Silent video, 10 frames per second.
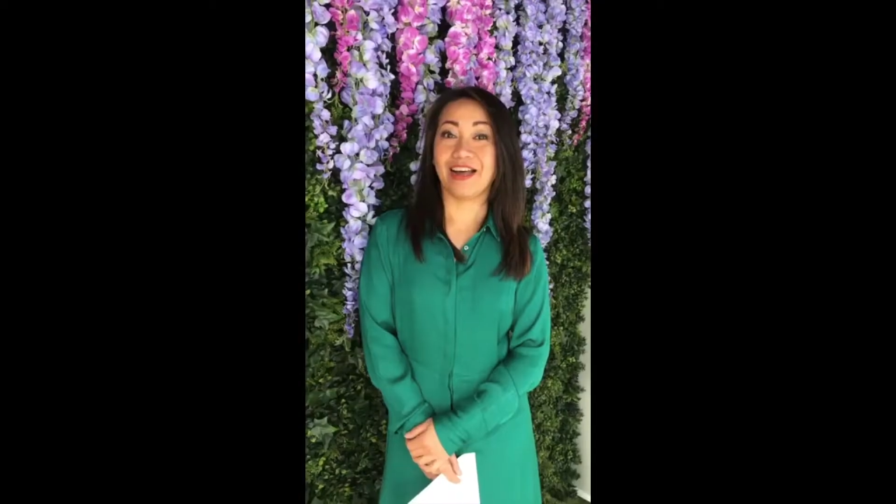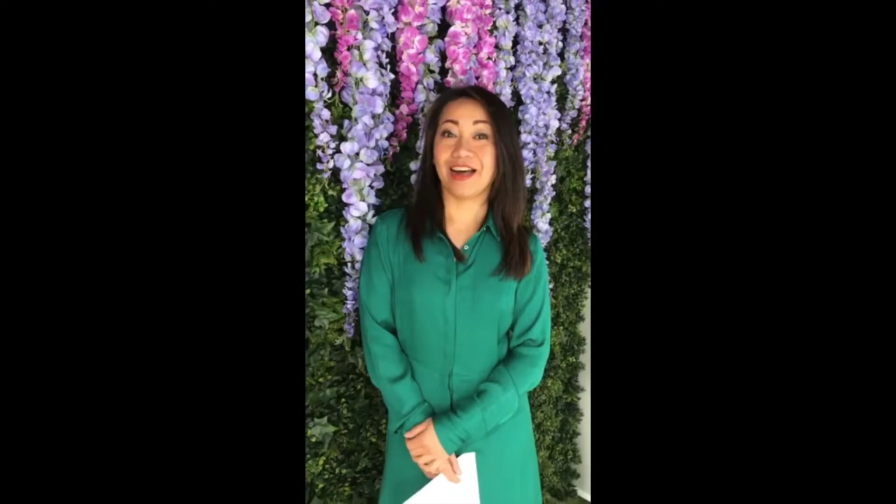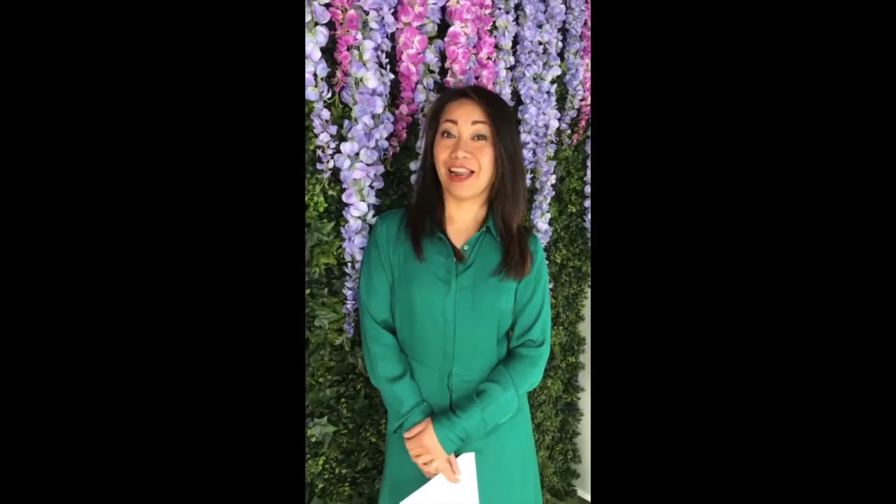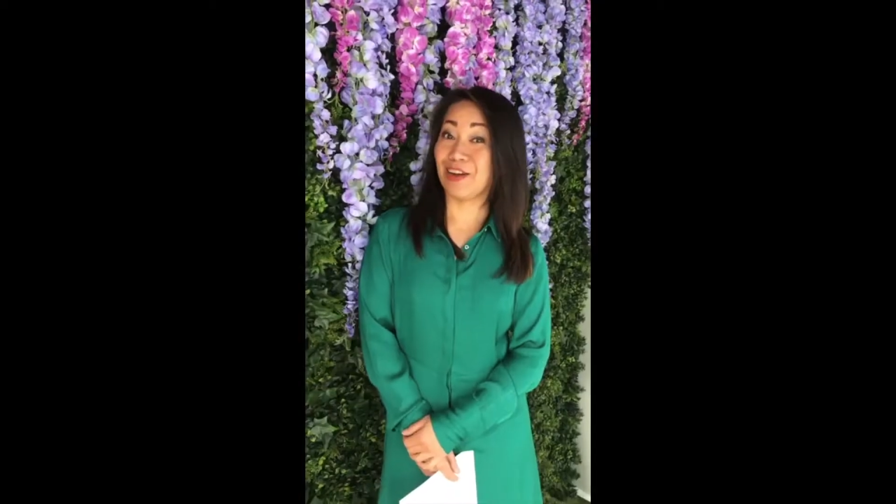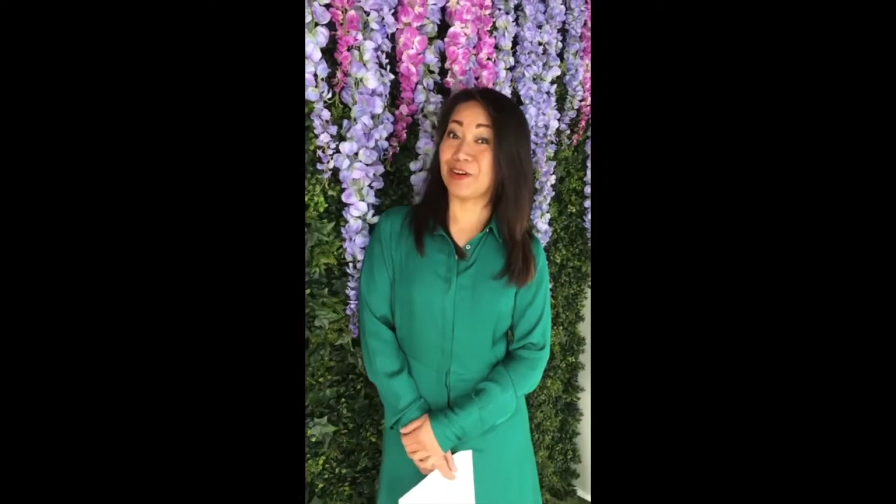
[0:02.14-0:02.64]

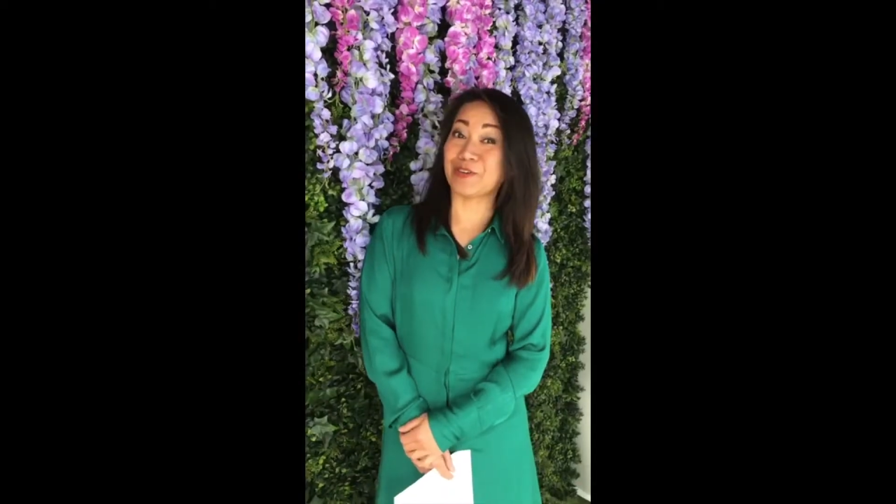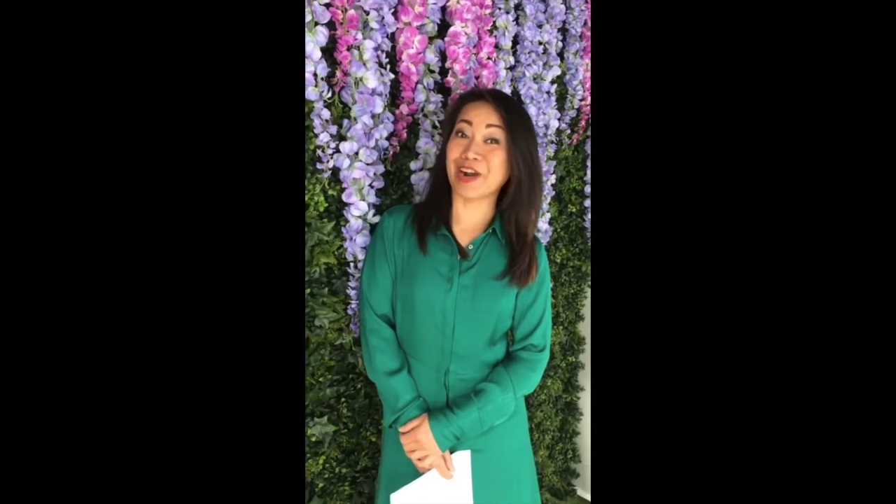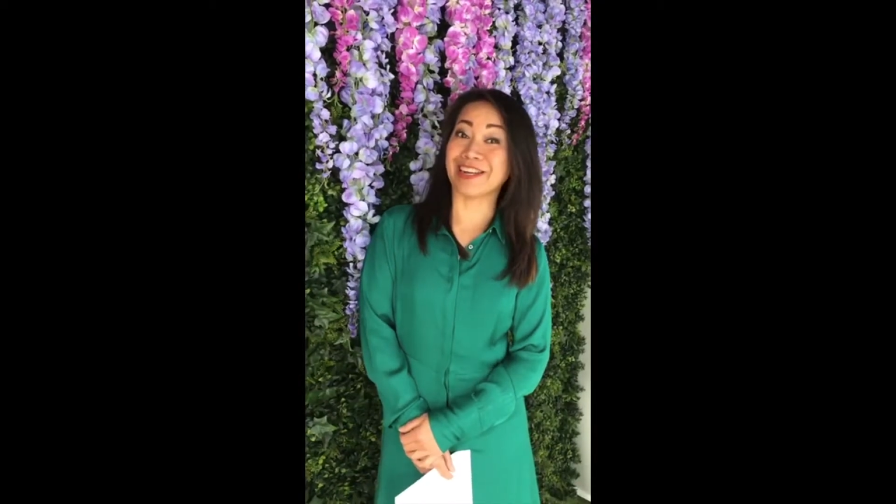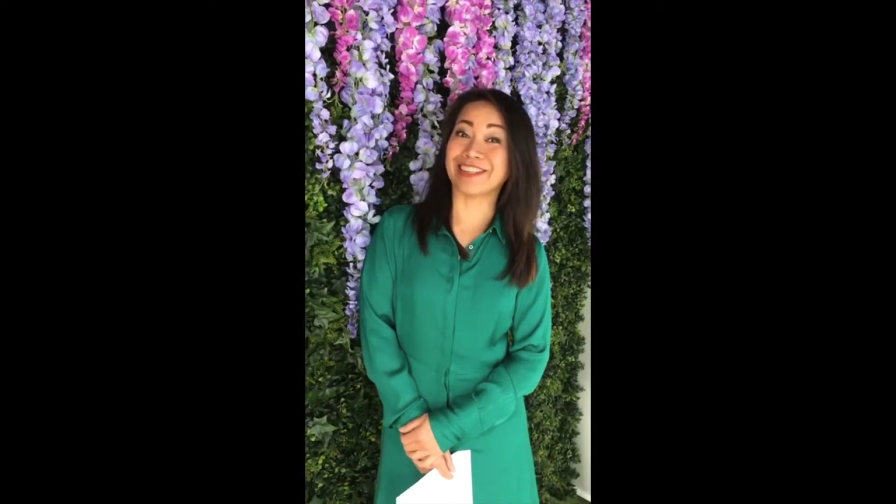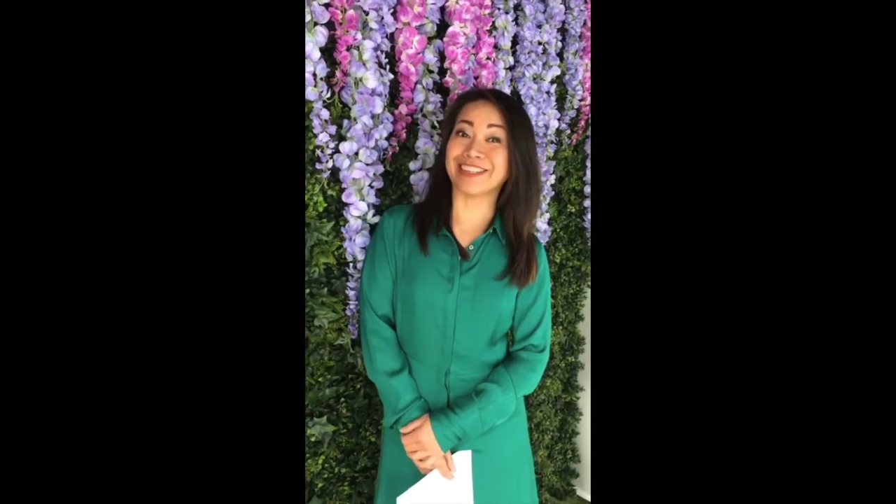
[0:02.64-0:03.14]
Hello
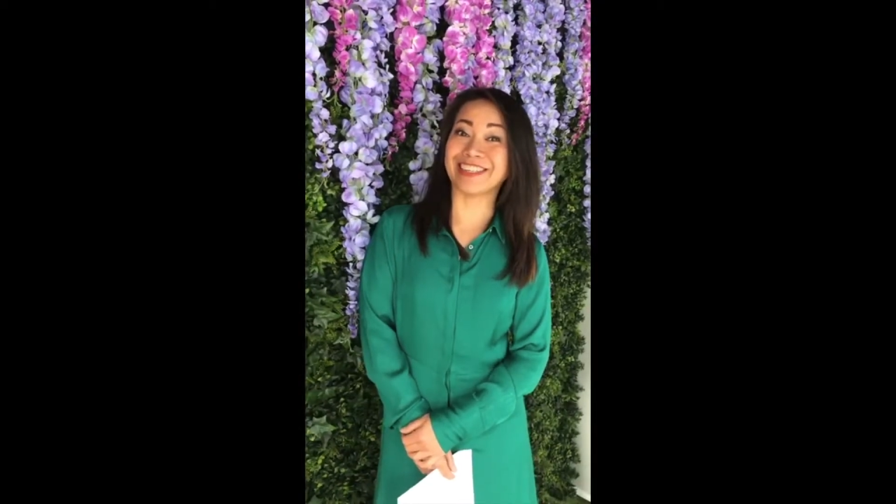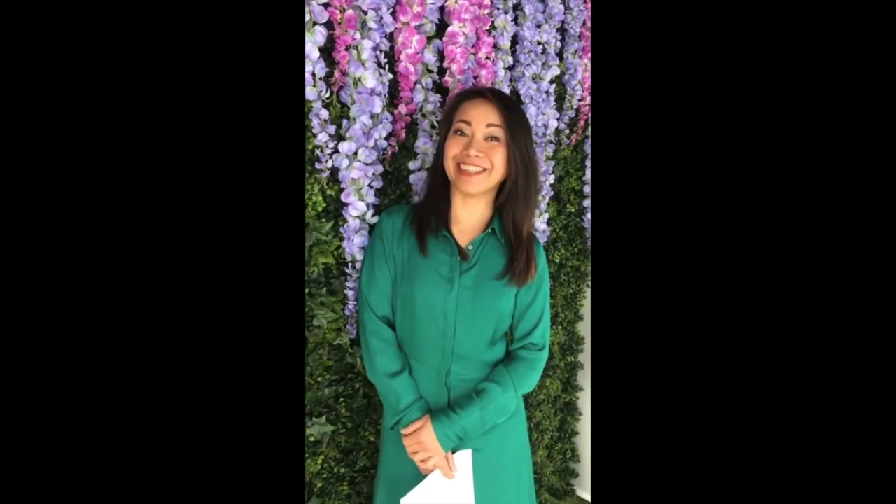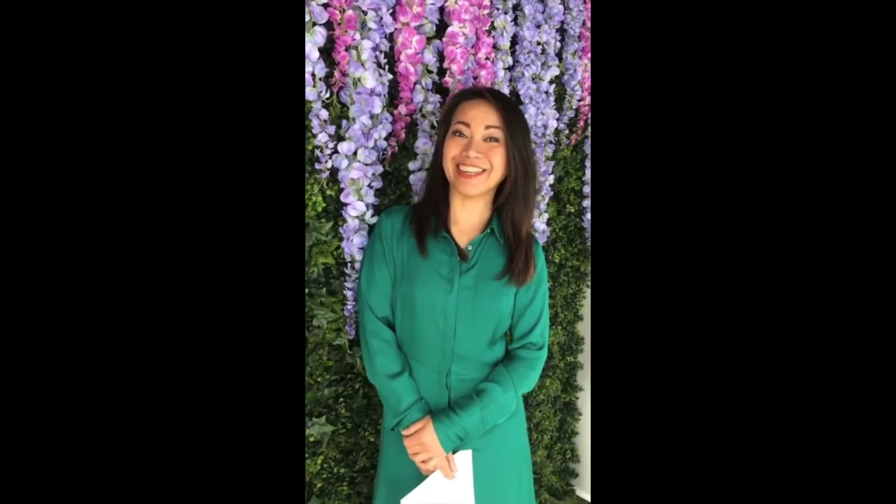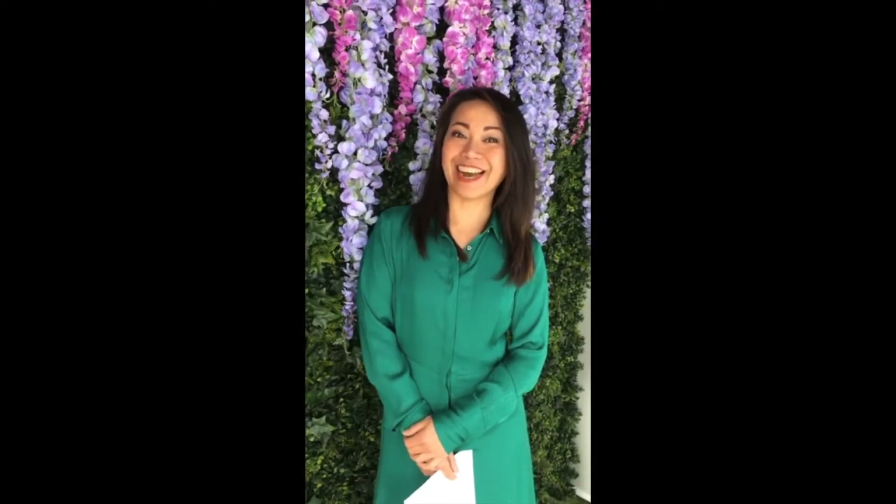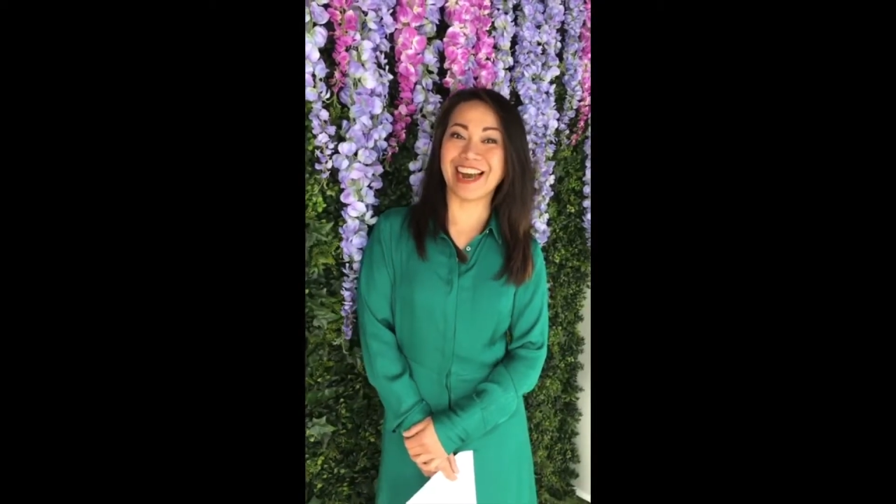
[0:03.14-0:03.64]

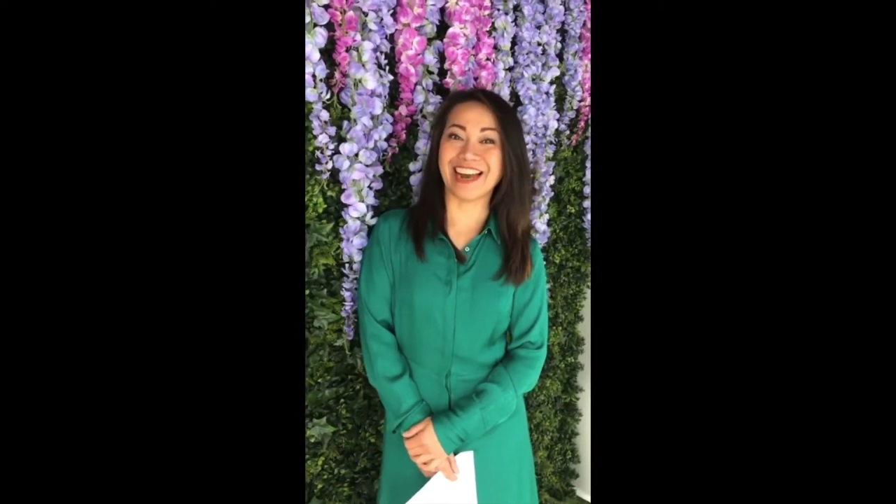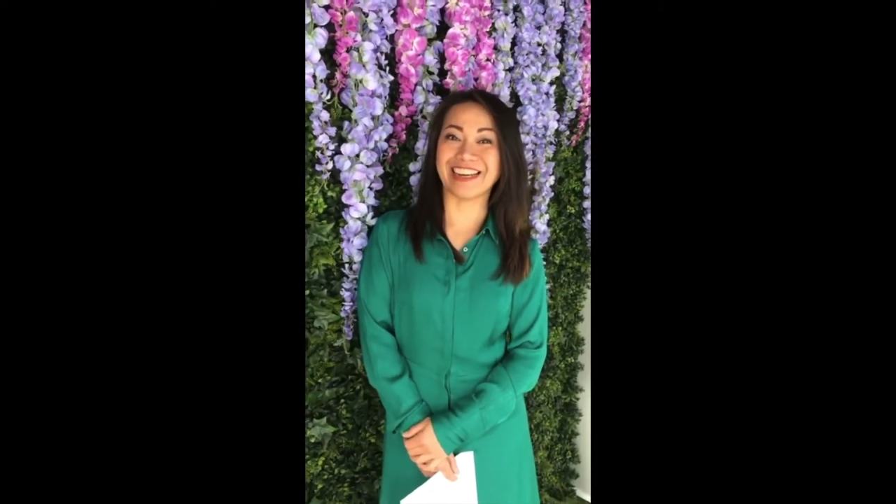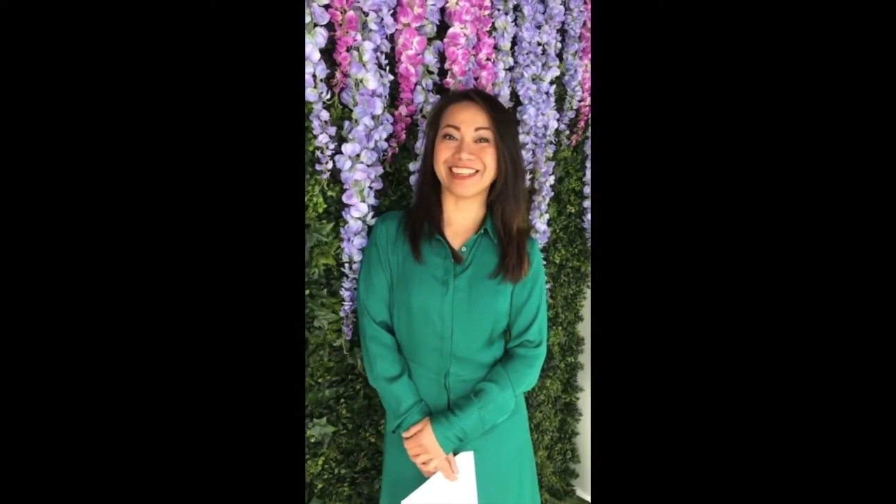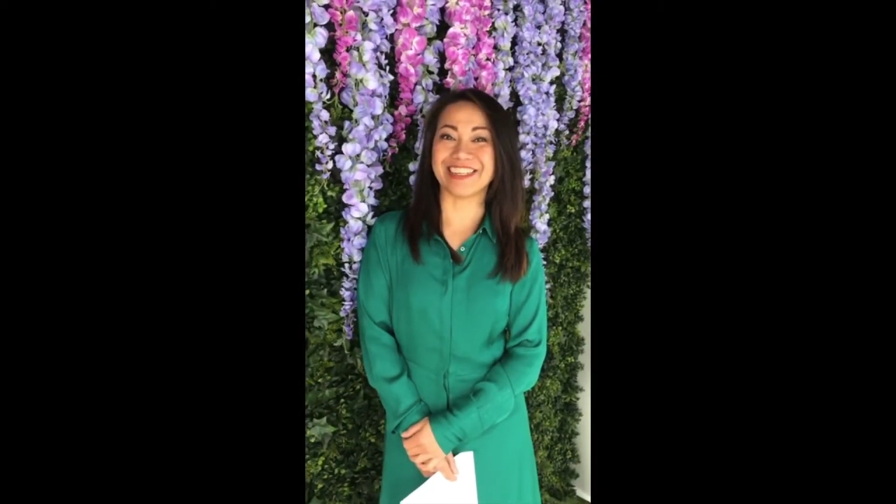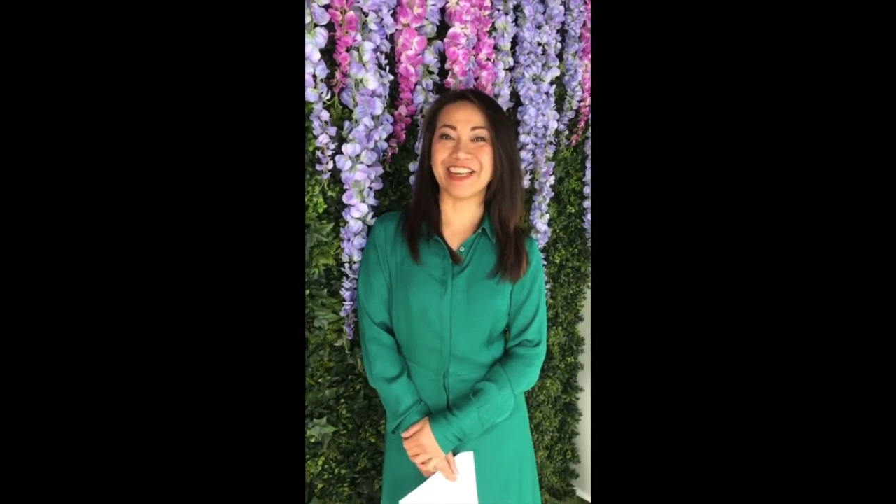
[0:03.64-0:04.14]
runner,
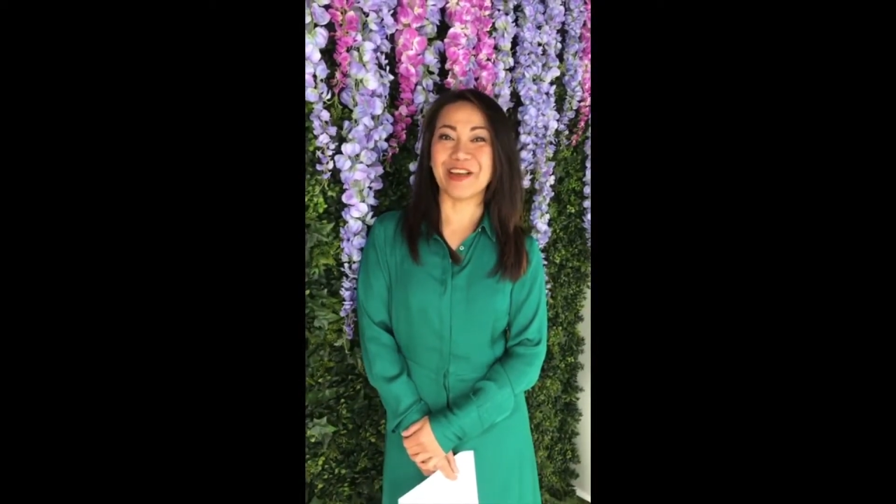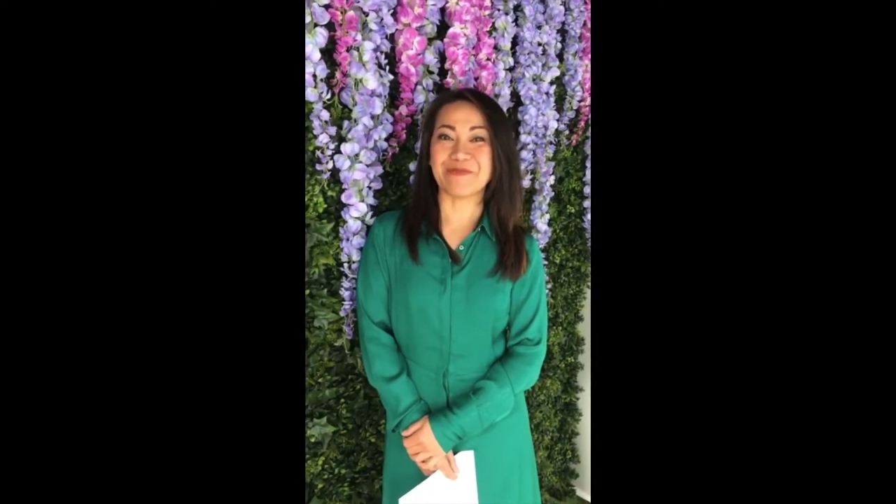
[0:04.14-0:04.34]
hi,